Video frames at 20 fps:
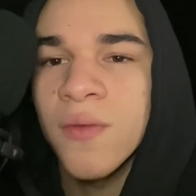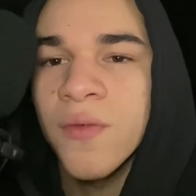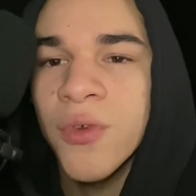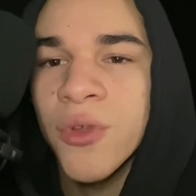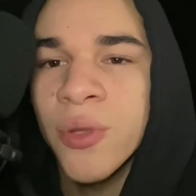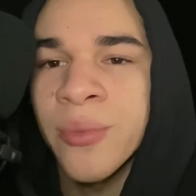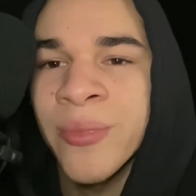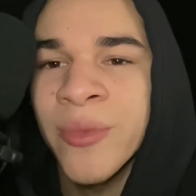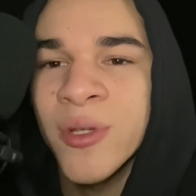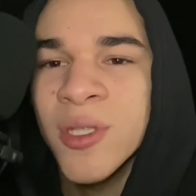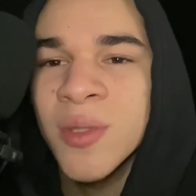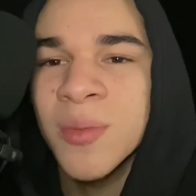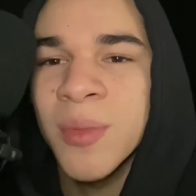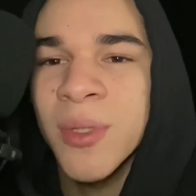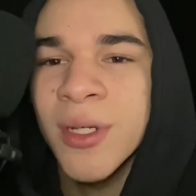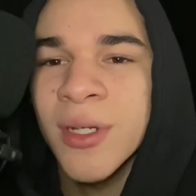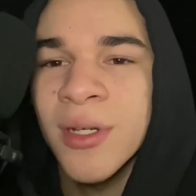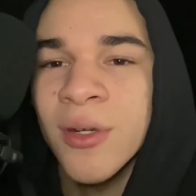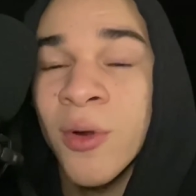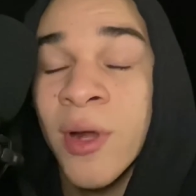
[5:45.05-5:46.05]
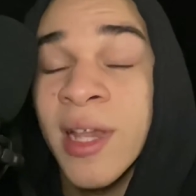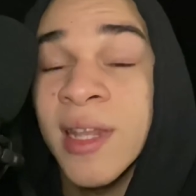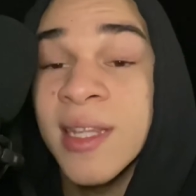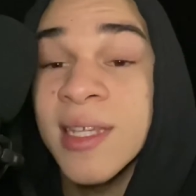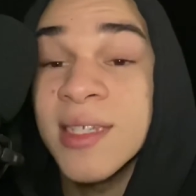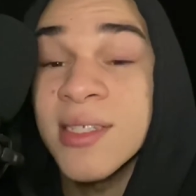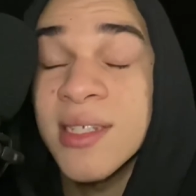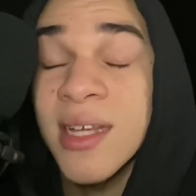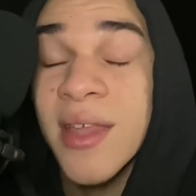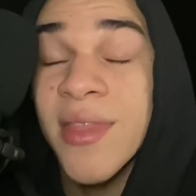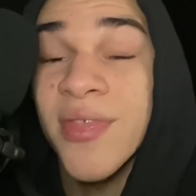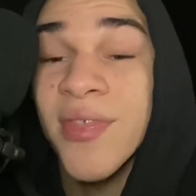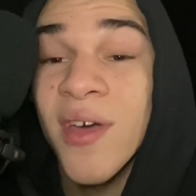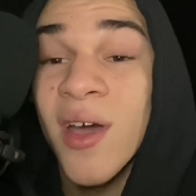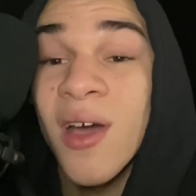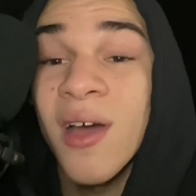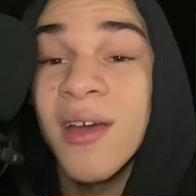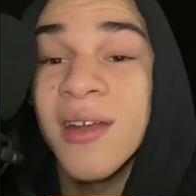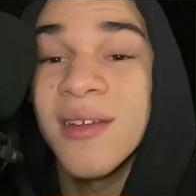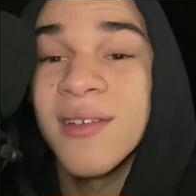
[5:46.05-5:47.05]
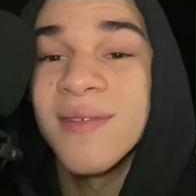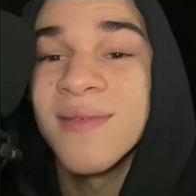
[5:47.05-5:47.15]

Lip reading: for the most part, or at least I thought.